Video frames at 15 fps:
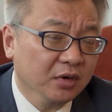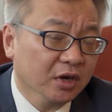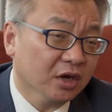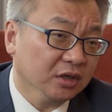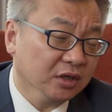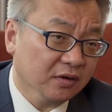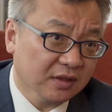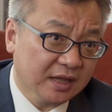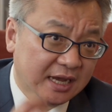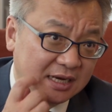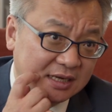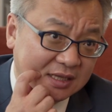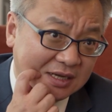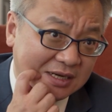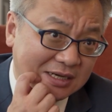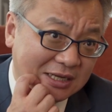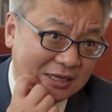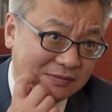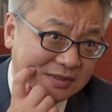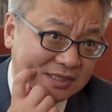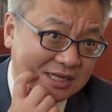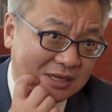we all know that it leaves